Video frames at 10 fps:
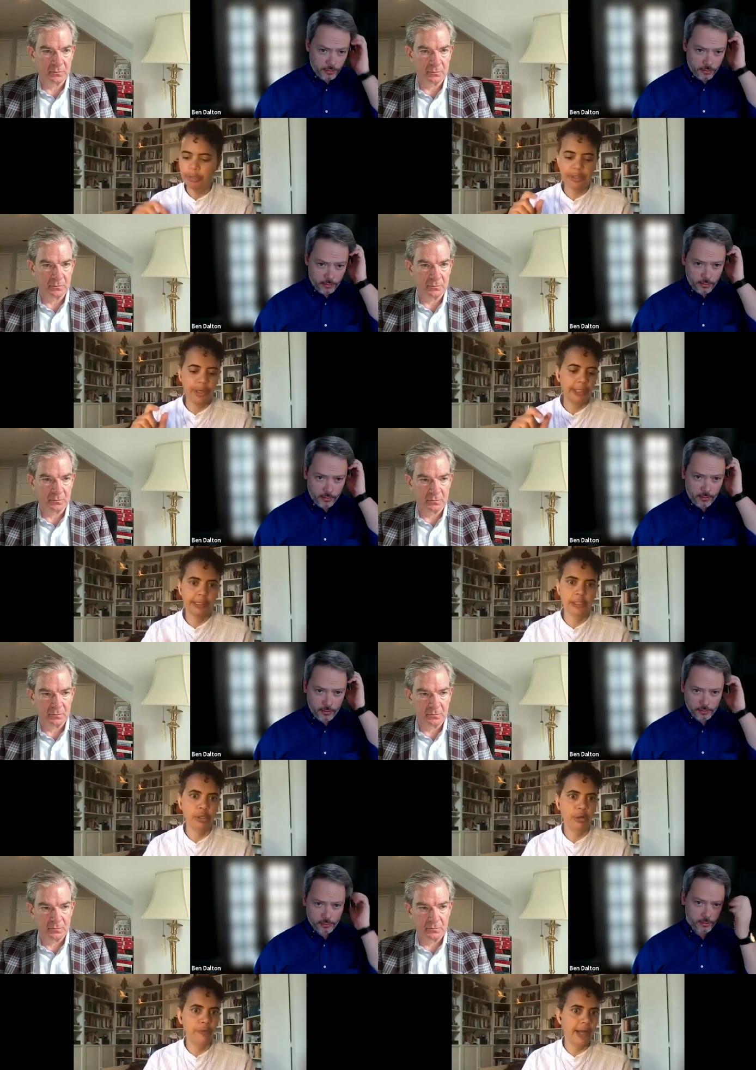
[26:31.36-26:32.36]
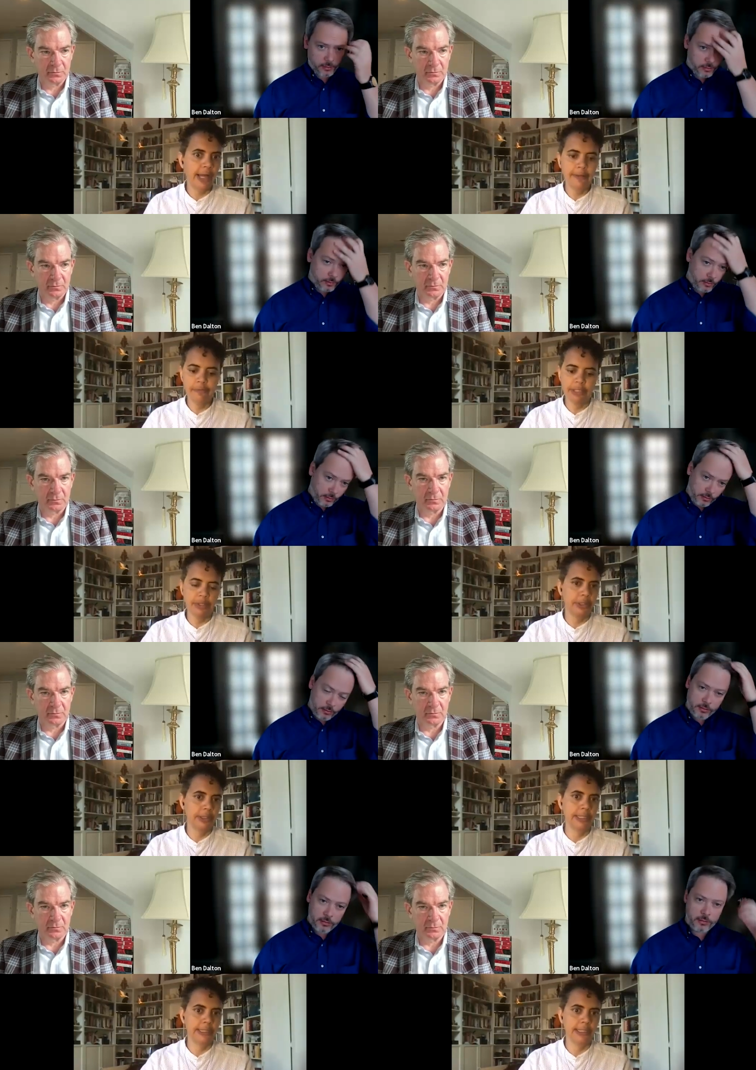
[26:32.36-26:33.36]
Speaker 1: we saw it in 1905 we saw it in
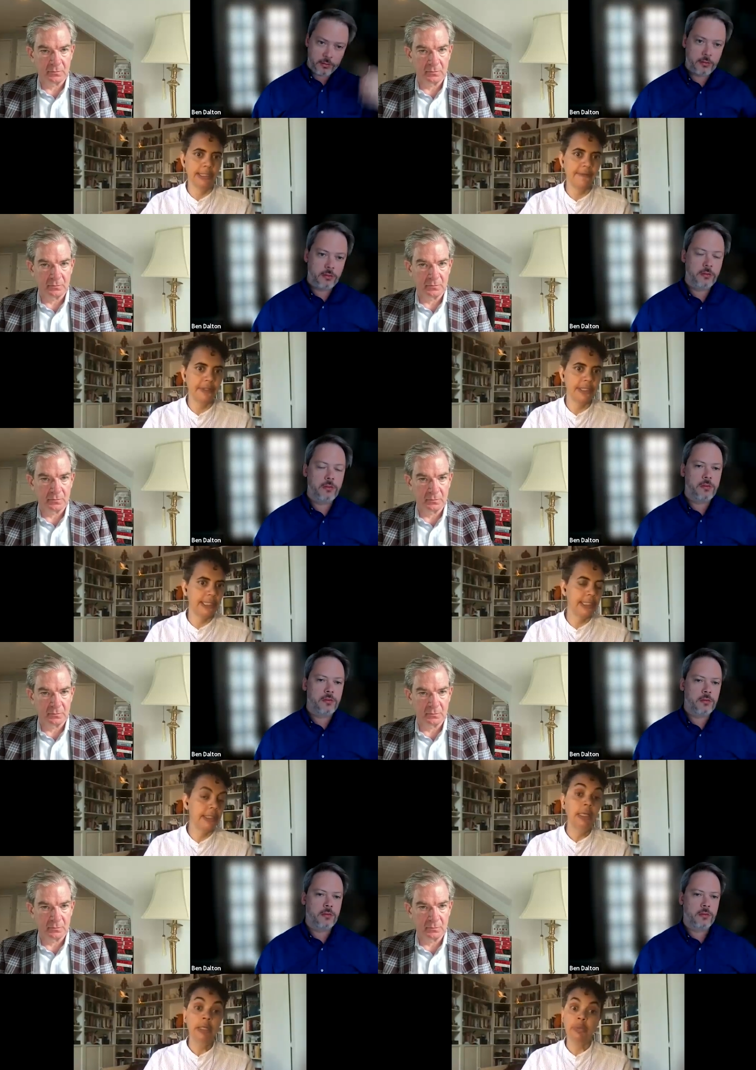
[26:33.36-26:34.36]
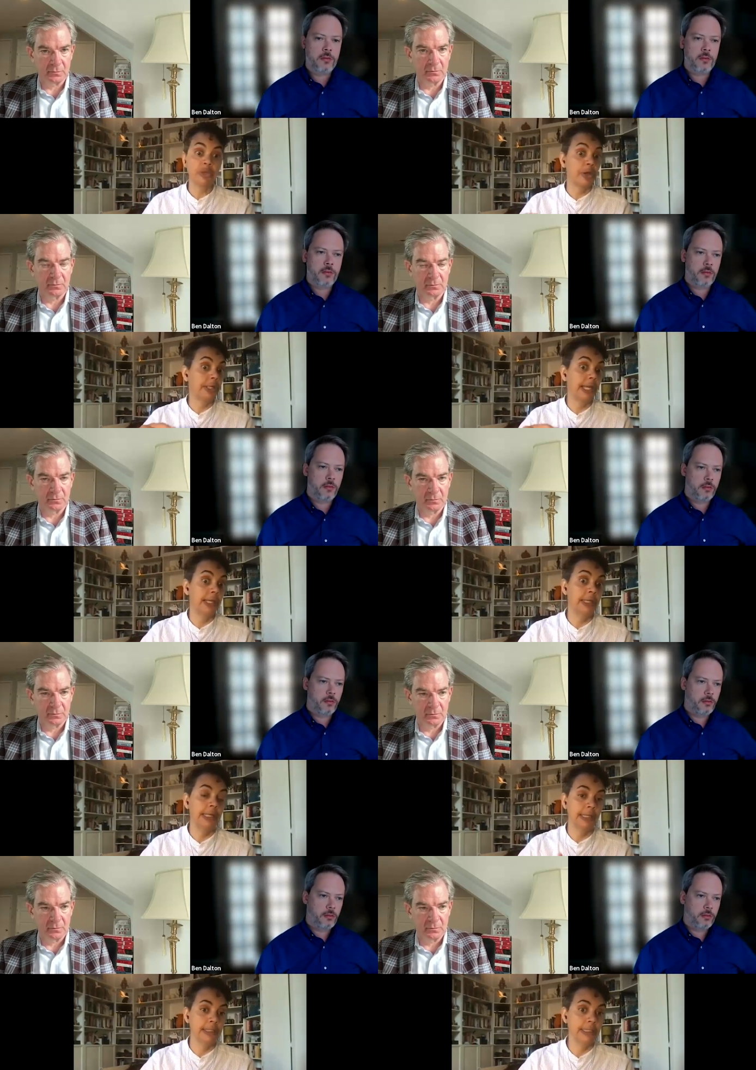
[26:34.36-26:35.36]
1917 we saw it again in
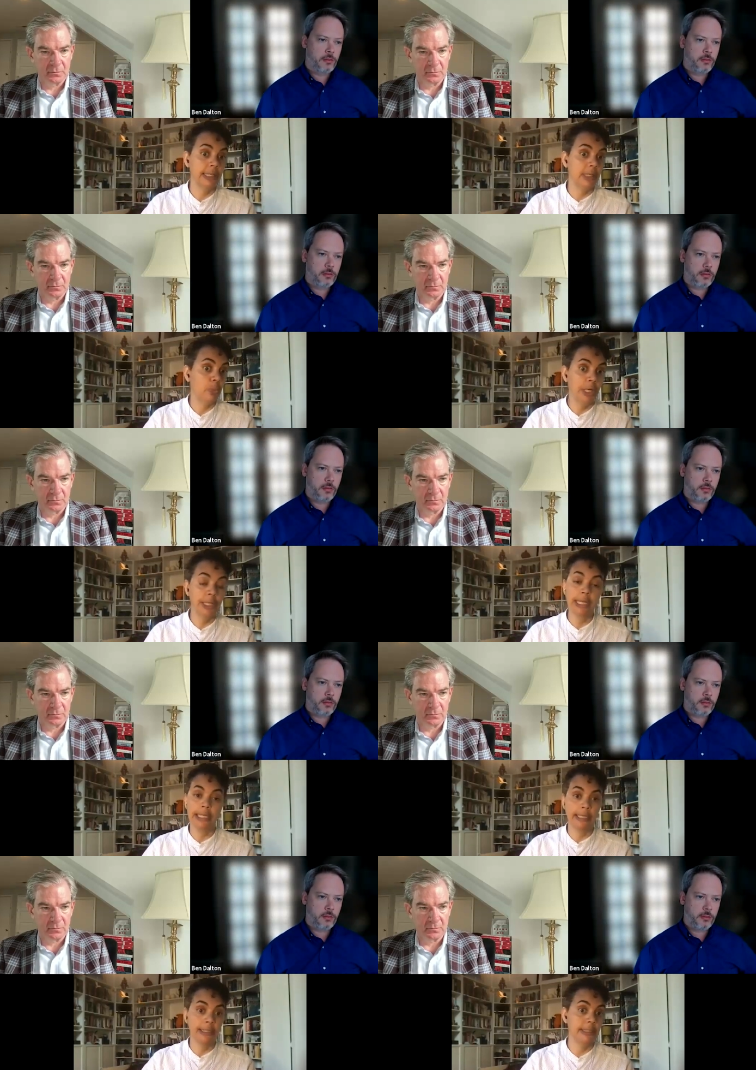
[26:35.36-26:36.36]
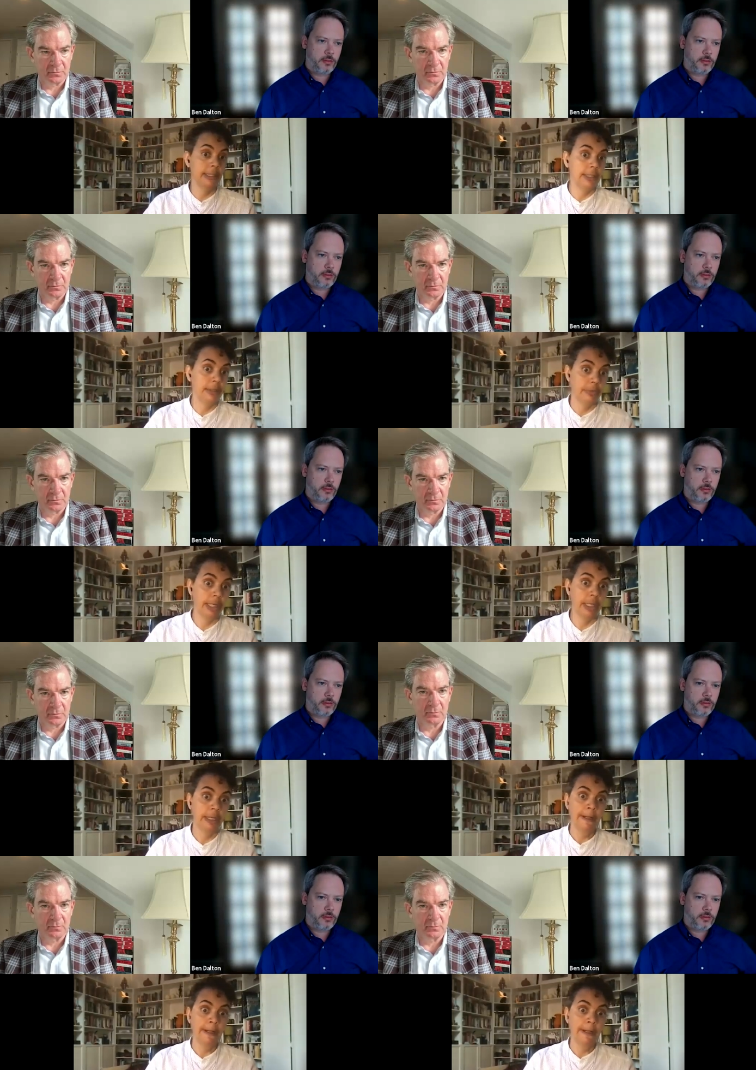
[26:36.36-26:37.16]
1991 and 1993